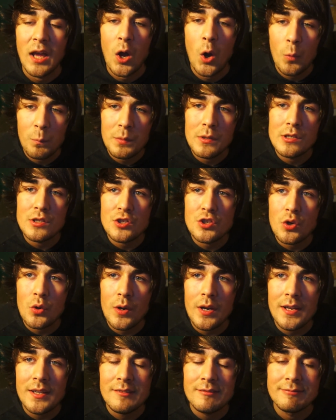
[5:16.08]
Hope you
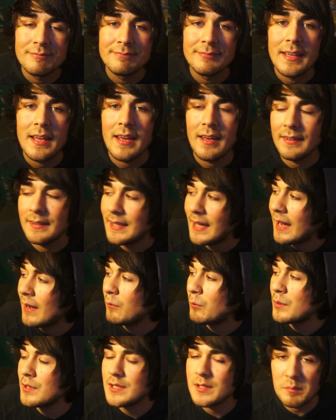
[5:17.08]
enjoyed.
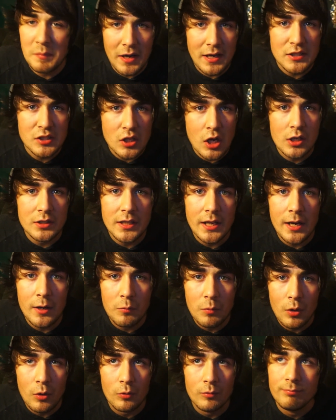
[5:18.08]
That was my song that I
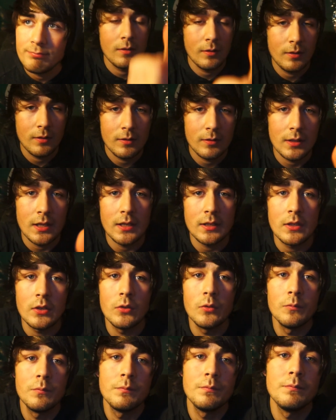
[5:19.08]
wrote. Thank
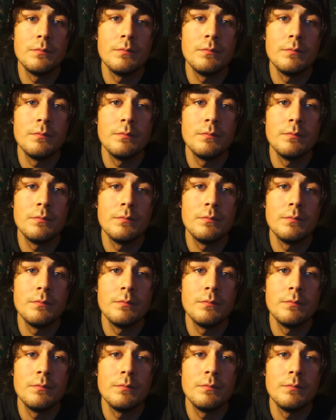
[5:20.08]
you.